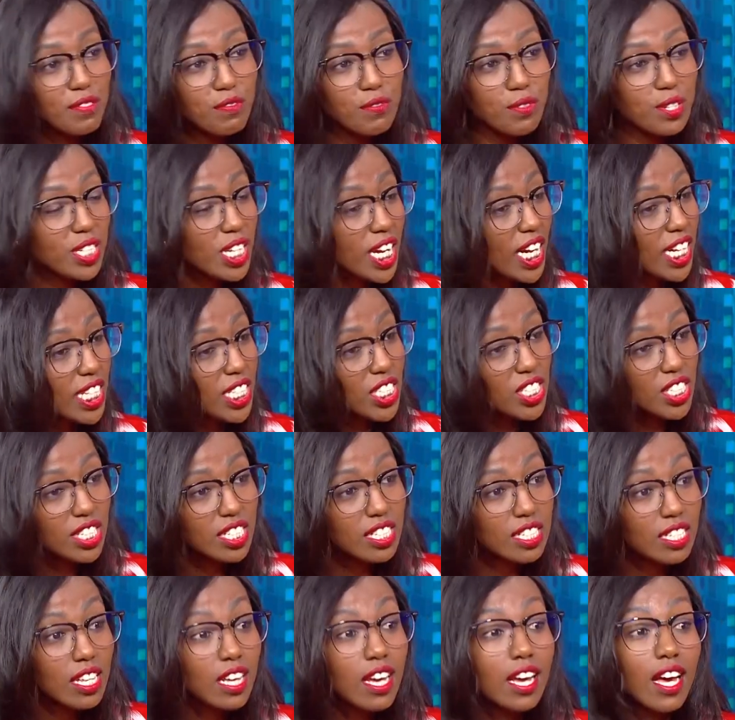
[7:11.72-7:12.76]
different
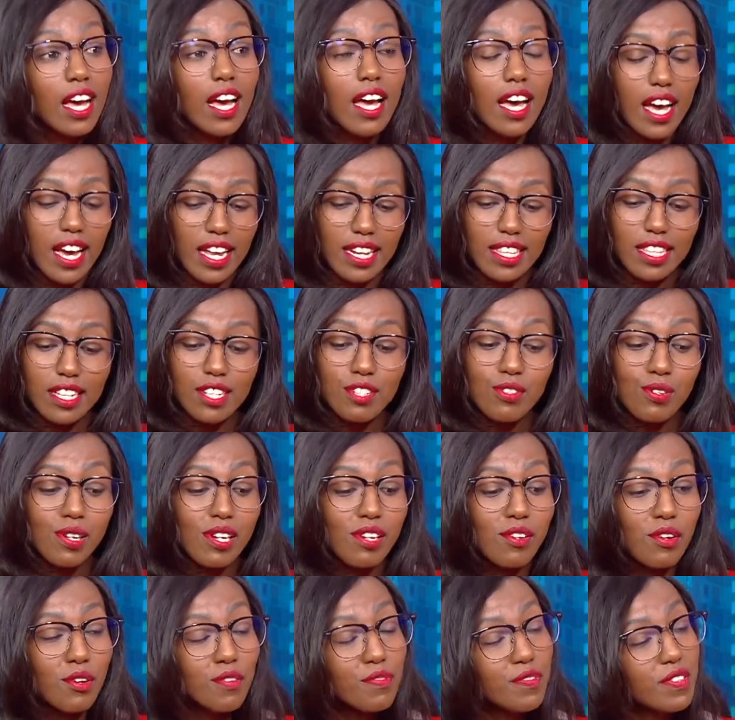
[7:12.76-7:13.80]
cultures. And the
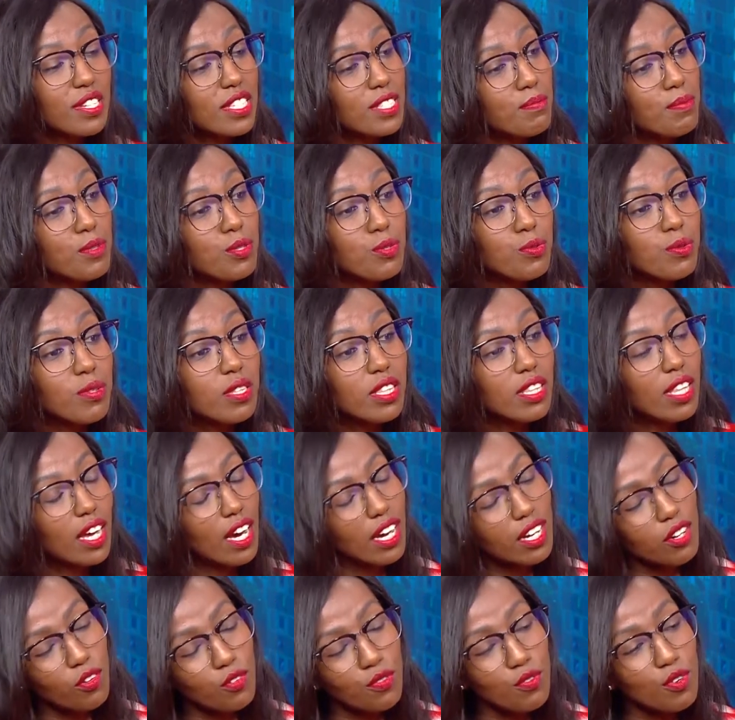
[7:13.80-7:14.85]
trade-off is between
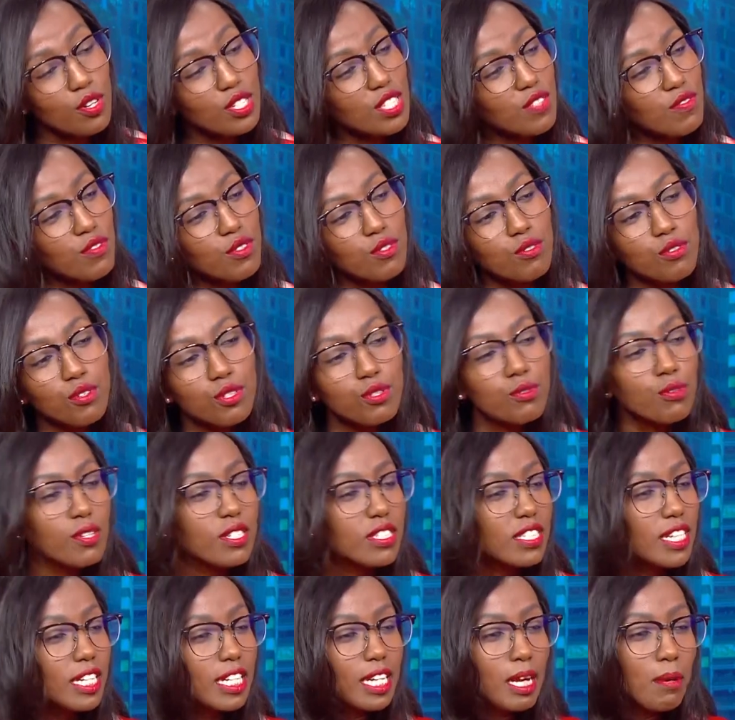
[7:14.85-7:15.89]
that. Of course, if you go to a
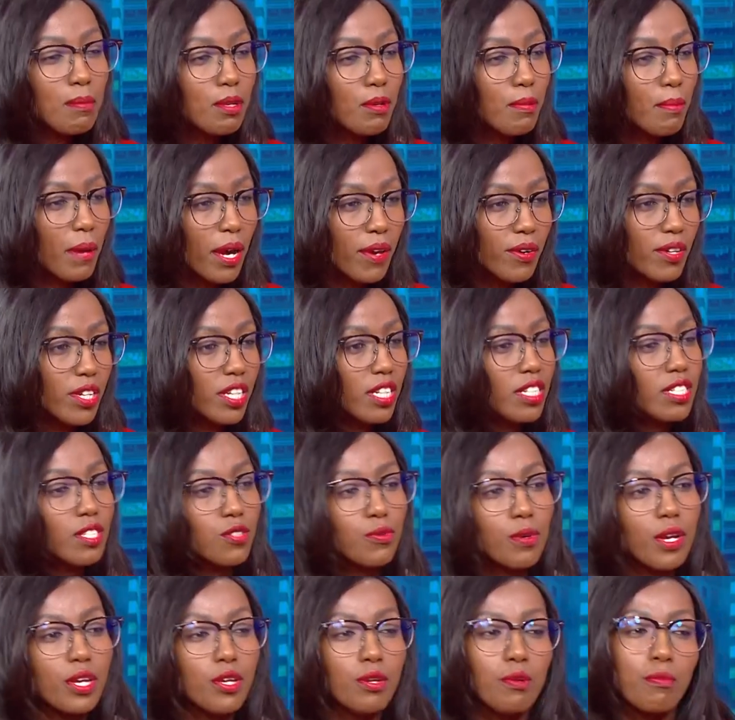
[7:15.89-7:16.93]
JW Marriott
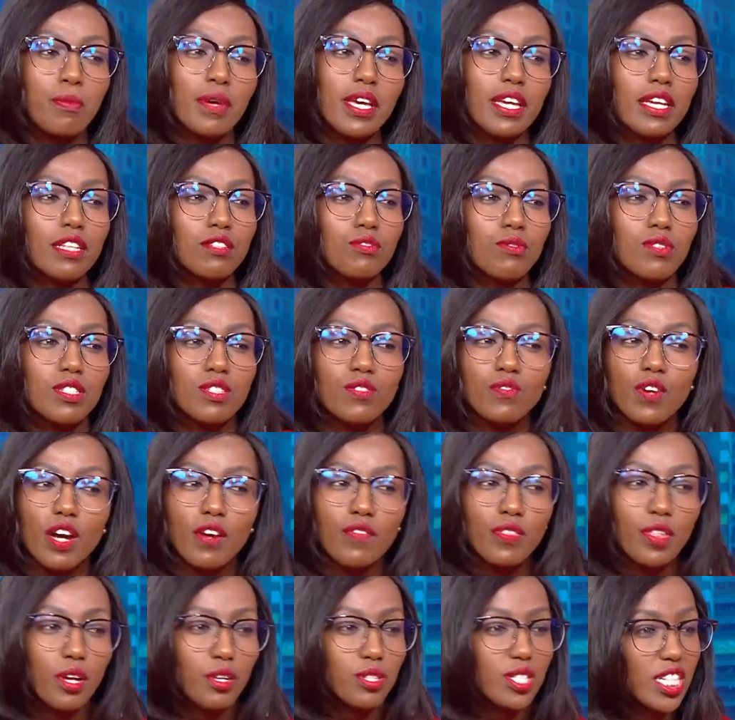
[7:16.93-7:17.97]
where you're paying twenty-five
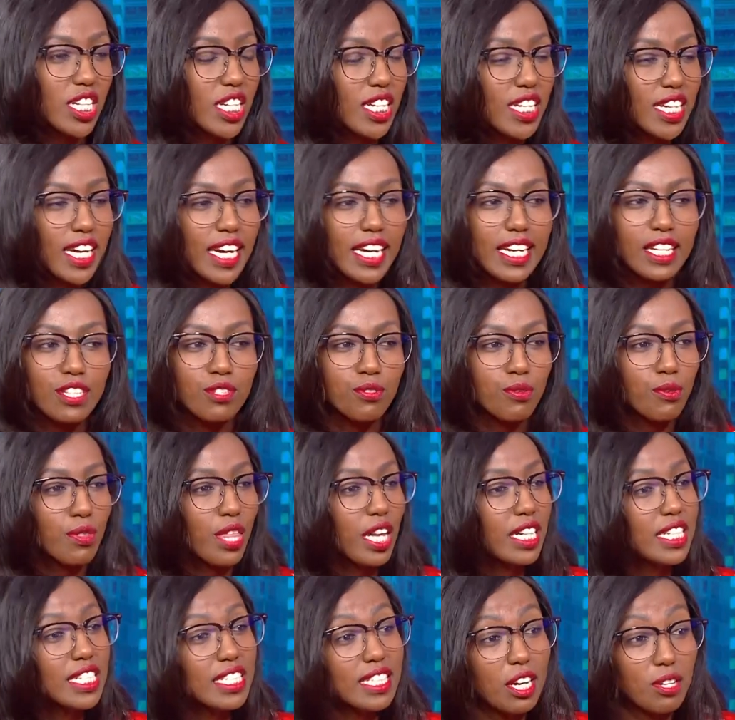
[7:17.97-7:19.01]
thousand a night or
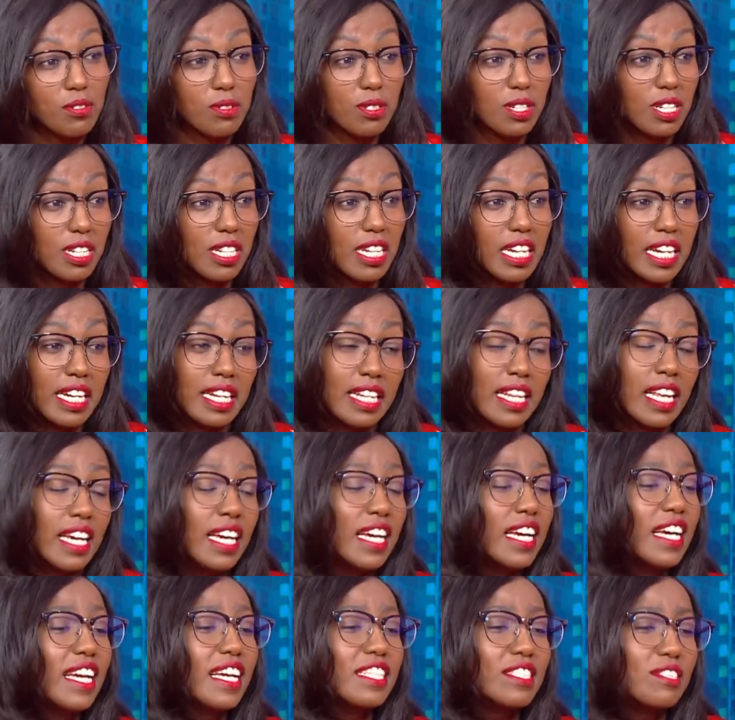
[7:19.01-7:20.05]
thirty thousand a night,
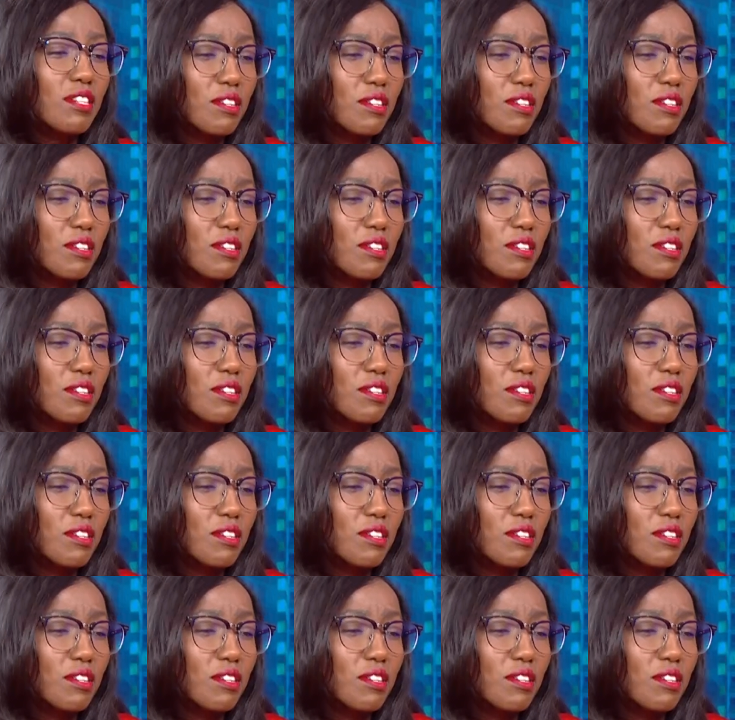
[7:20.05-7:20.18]
it's